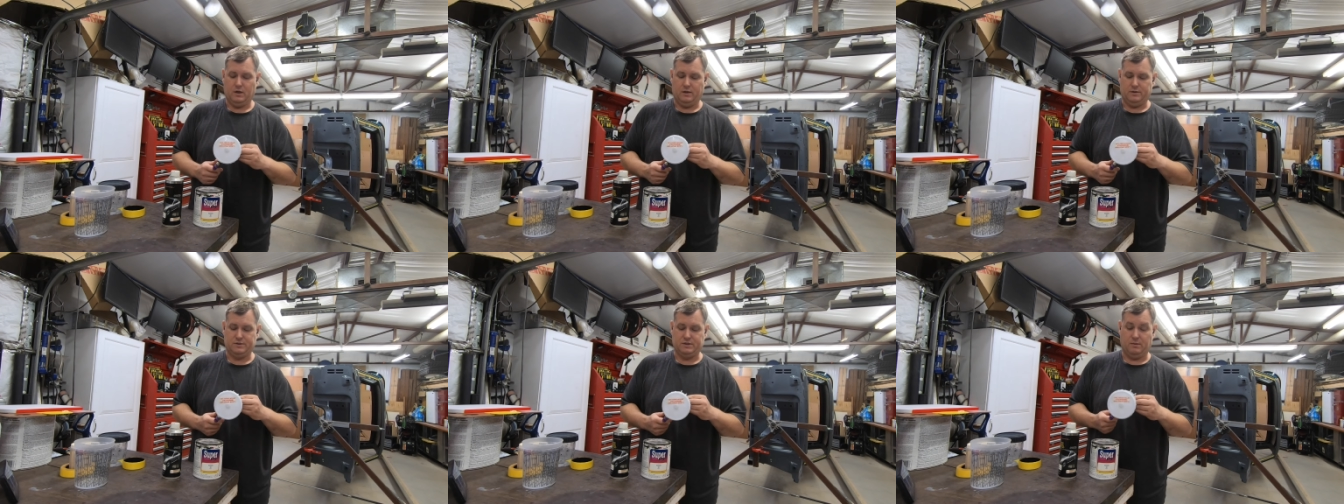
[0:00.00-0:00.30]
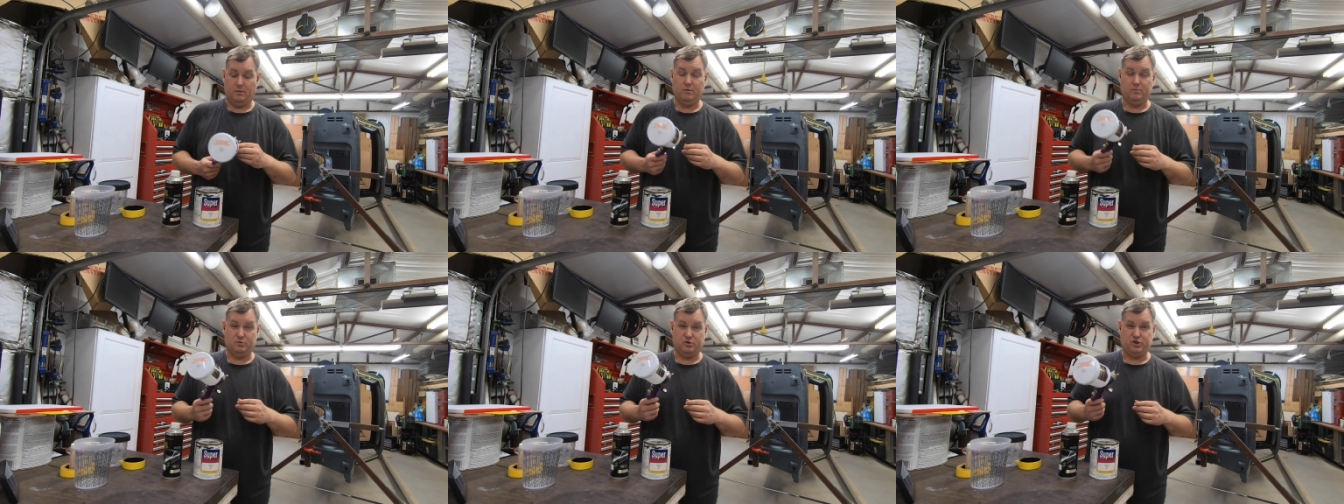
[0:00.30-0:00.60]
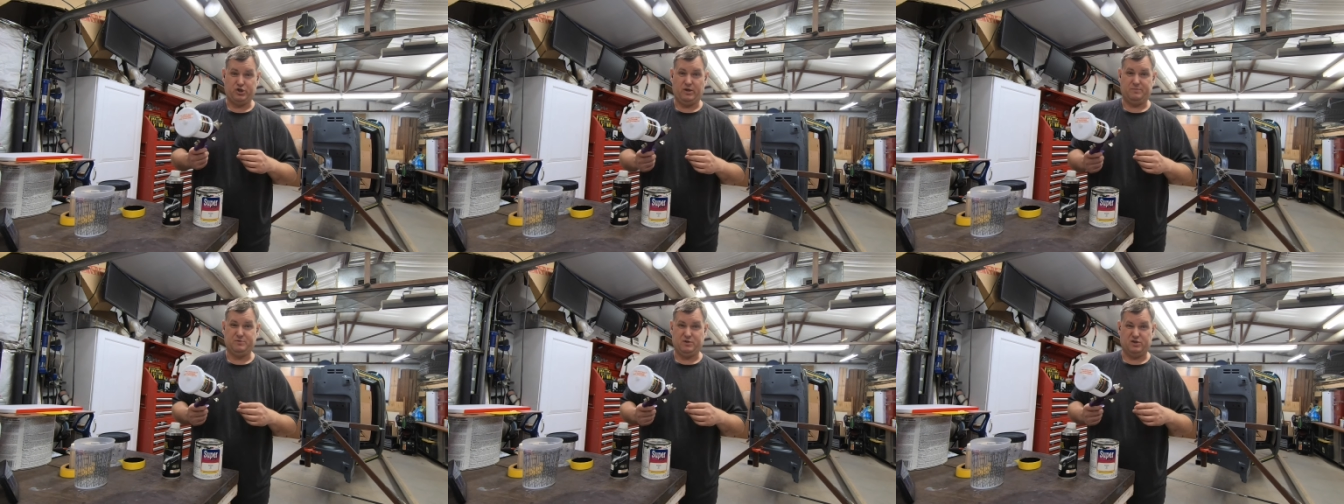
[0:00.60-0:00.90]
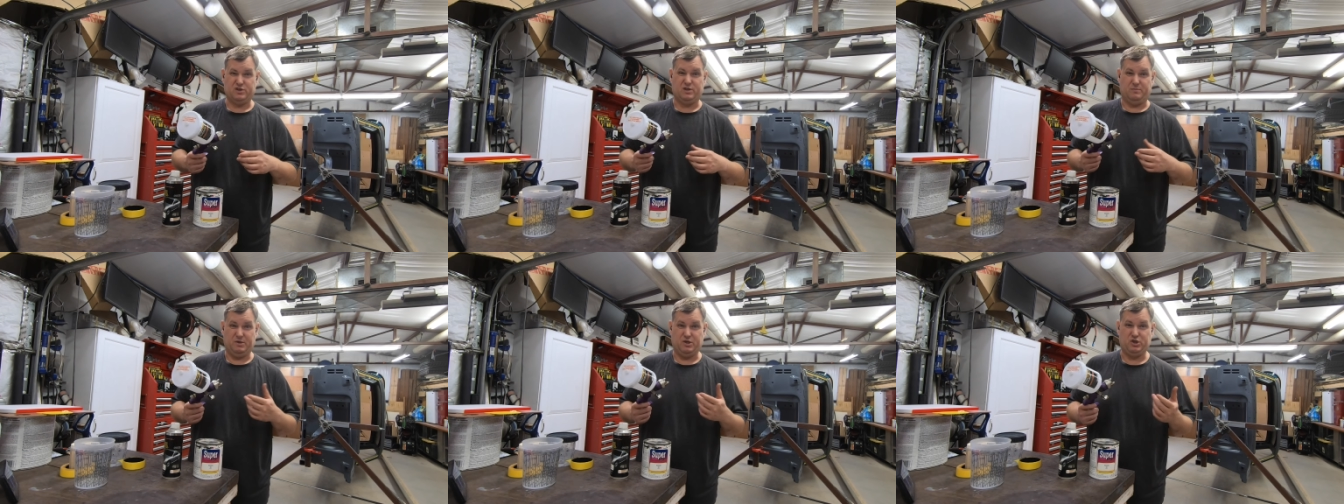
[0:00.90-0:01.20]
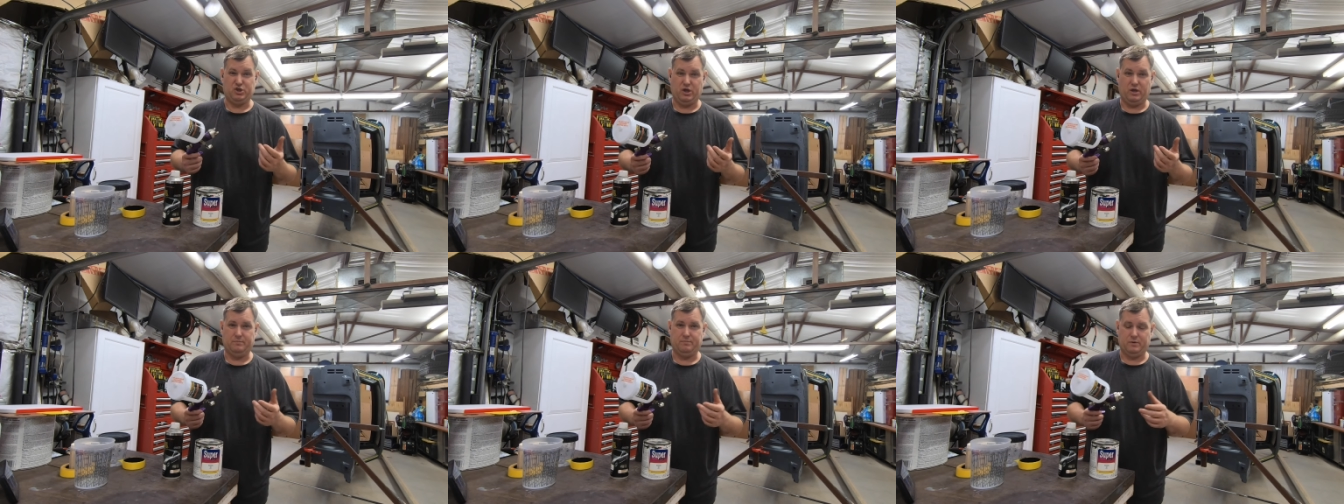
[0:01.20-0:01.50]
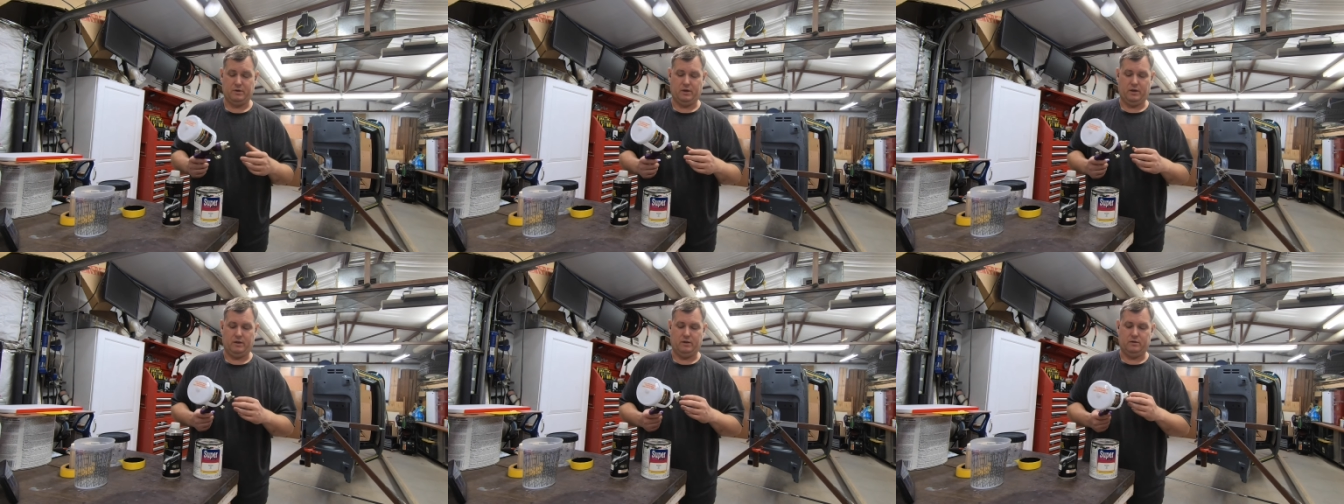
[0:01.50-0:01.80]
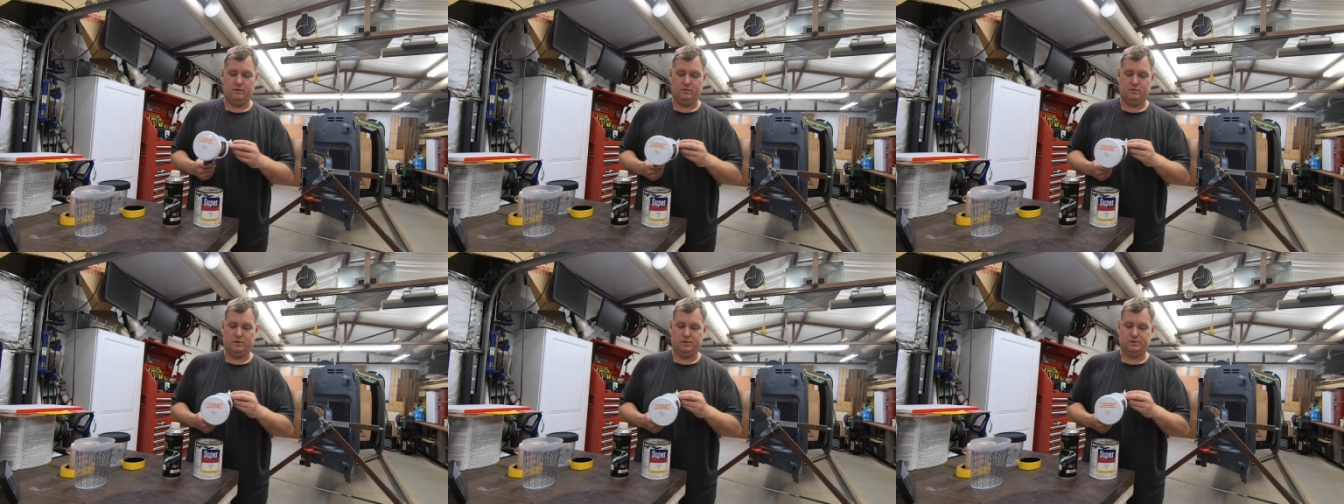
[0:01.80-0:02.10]
Some of them are cheap just to be cheap
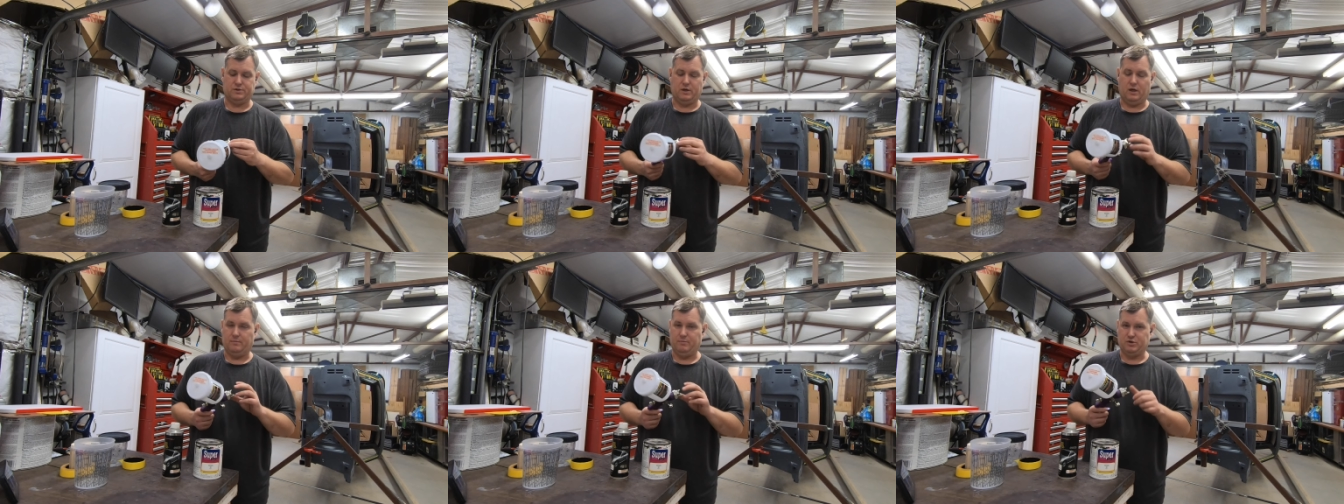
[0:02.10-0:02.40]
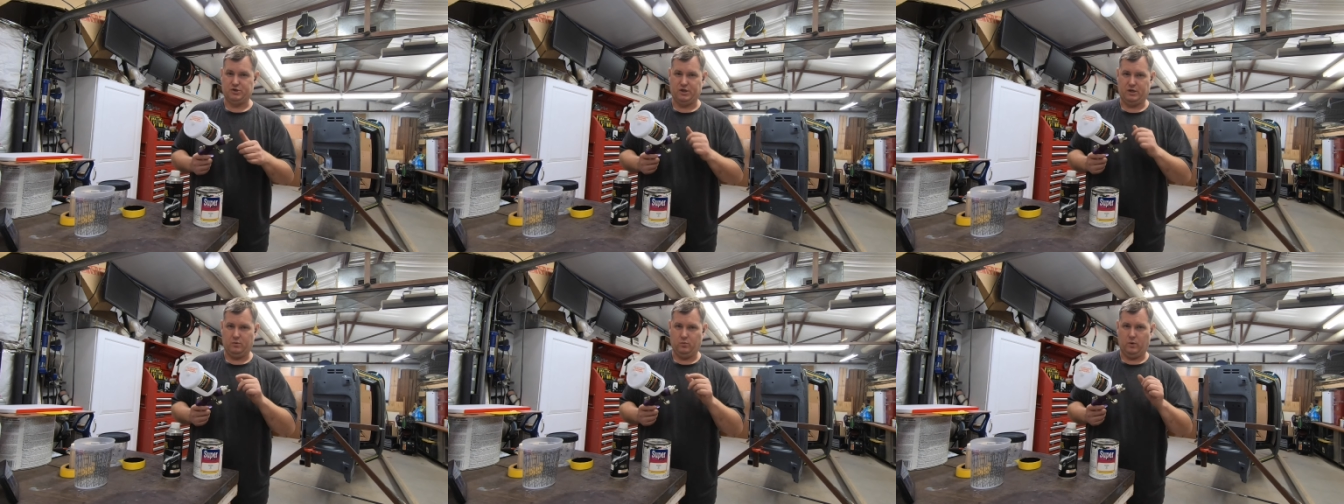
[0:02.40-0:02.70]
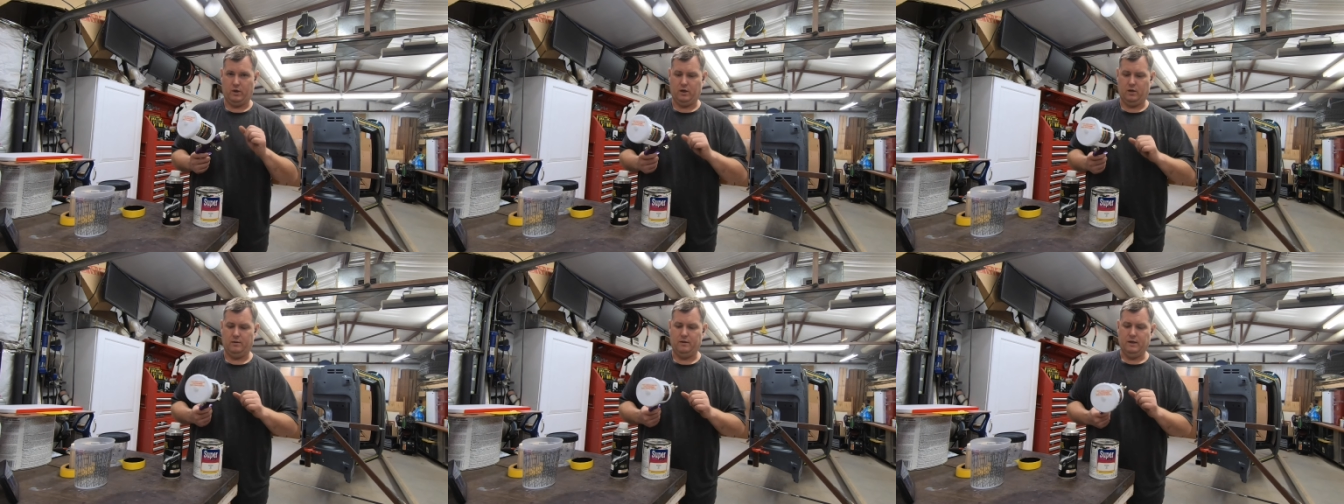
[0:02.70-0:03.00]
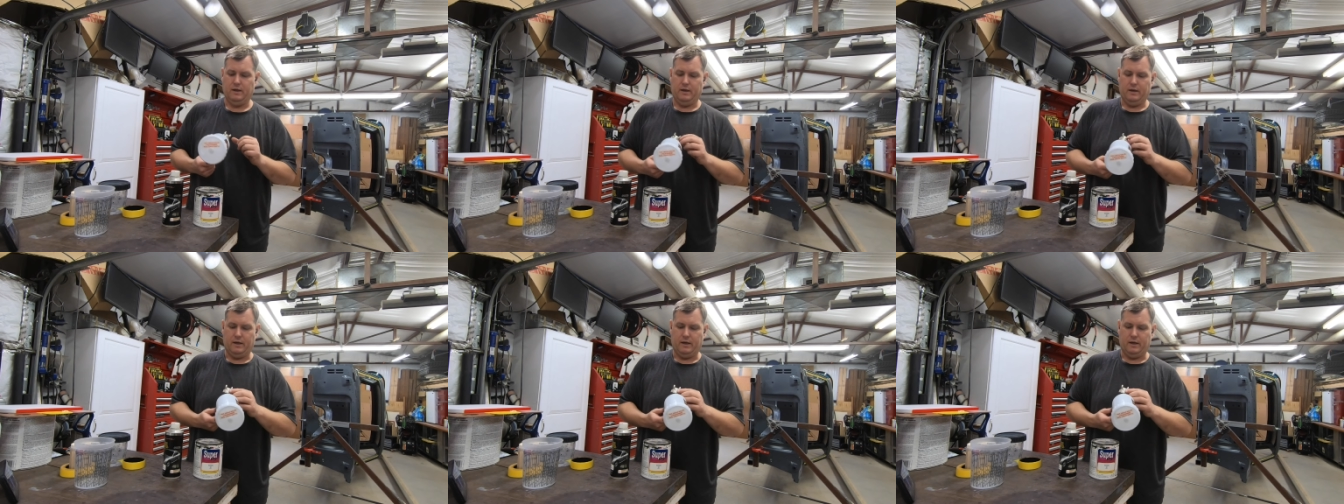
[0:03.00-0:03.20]
and just not machine well.